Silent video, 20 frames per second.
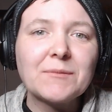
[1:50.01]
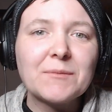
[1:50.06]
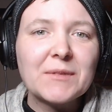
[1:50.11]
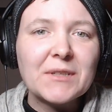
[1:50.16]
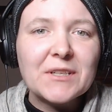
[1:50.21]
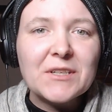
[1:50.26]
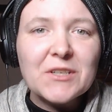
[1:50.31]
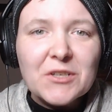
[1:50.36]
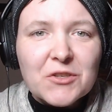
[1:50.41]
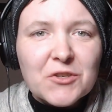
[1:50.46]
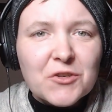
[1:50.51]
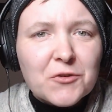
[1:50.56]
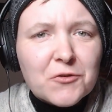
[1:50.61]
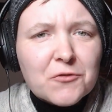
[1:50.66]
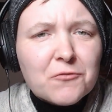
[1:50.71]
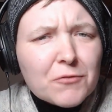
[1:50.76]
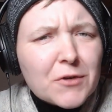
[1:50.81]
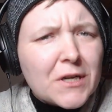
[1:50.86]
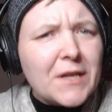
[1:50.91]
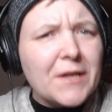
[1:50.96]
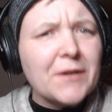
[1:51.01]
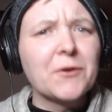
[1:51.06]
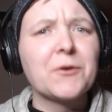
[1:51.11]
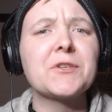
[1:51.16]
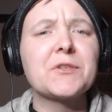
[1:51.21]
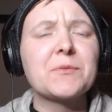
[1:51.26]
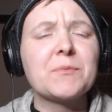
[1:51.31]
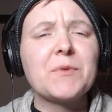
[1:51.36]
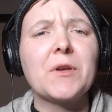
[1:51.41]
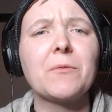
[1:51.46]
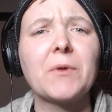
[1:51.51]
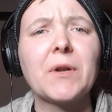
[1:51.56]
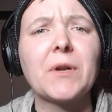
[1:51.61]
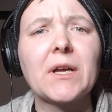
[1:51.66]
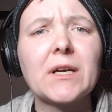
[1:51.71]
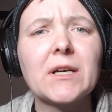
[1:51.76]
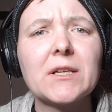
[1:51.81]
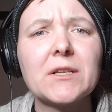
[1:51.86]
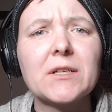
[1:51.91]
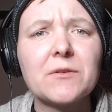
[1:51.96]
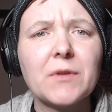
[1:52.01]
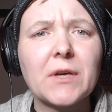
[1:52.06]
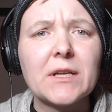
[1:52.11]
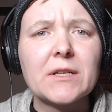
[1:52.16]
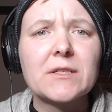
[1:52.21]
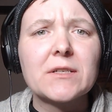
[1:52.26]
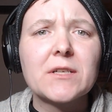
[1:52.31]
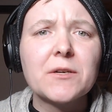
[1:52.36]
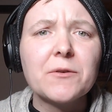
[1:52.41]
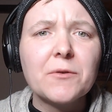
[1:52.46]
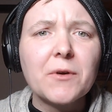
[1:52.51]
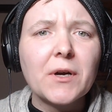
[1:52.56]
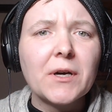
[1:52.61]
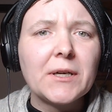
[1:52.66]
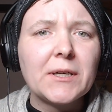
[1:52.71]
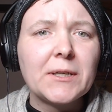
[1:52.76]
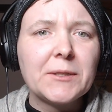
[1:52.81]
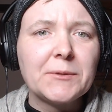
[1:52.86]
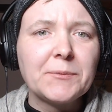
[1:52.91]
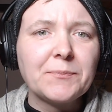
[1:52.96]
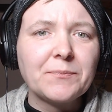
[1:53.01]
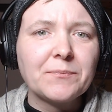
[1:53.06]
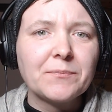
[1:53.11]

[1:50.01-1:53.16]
it just really annoys me when I can't do that. So I